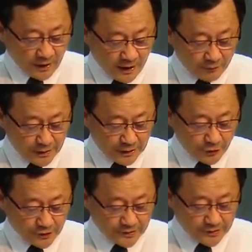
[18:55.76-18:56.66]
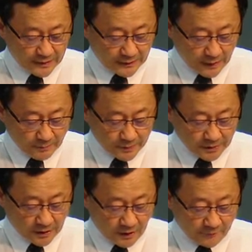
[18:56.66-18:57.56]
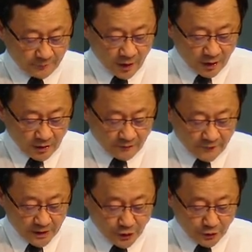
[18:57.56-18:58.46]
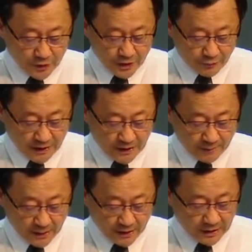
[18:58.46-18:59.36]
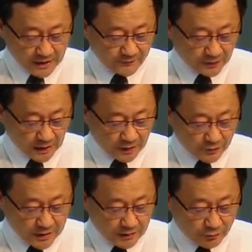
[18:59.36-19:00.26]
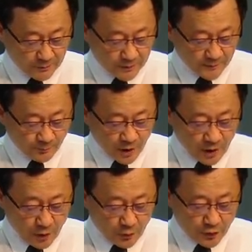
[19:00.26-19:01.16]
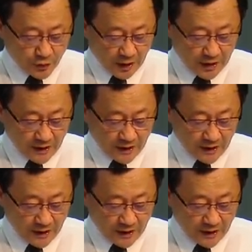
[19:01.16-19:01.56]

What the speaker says: and reduces the number of conventional screening methods for Down syndromes, which are